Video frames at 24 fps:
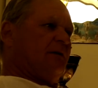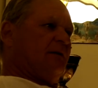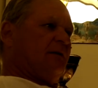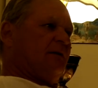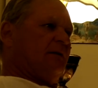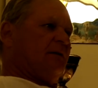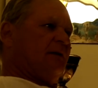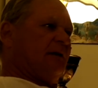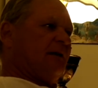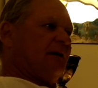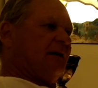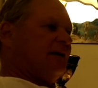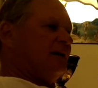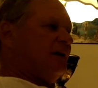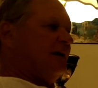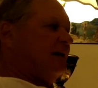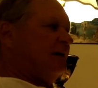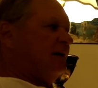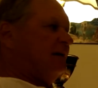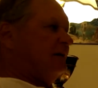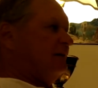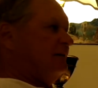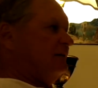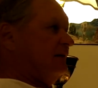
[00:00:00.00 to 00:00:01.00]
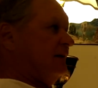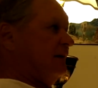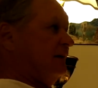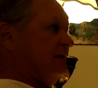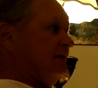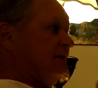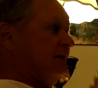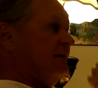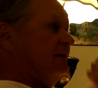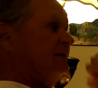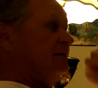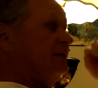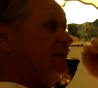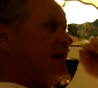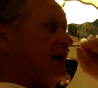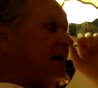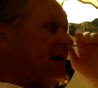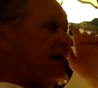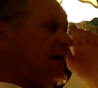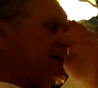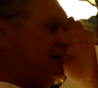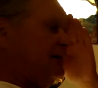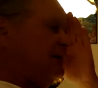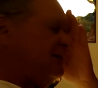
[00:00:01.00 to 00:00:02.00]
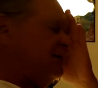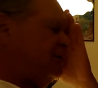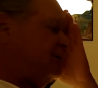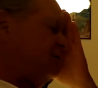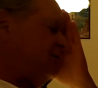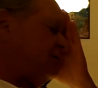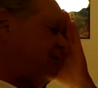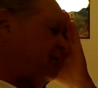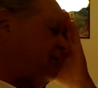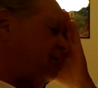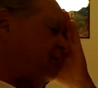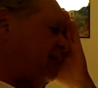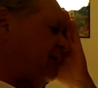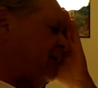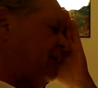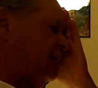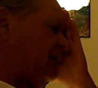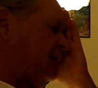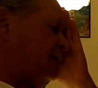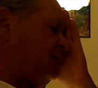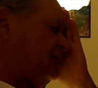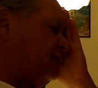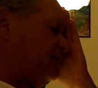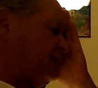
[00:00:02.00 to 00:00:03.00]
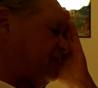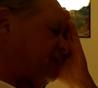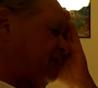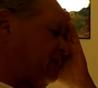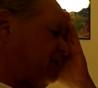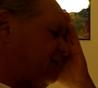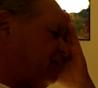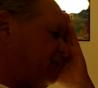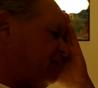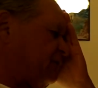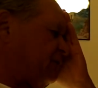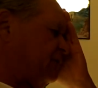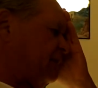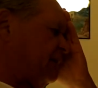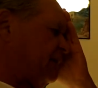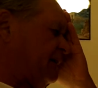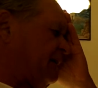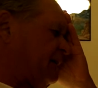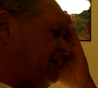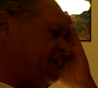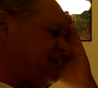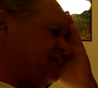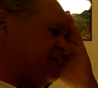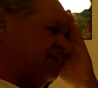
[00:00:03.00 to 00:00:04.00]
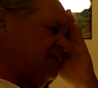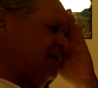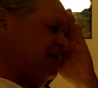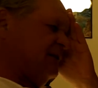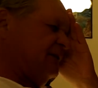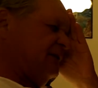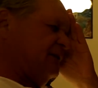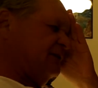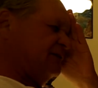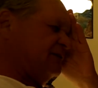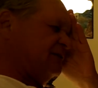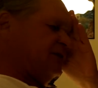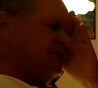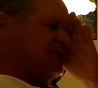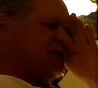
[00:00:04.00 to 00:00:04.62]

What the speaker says: and I did kind of dur my head just a little bit, and I seen her, and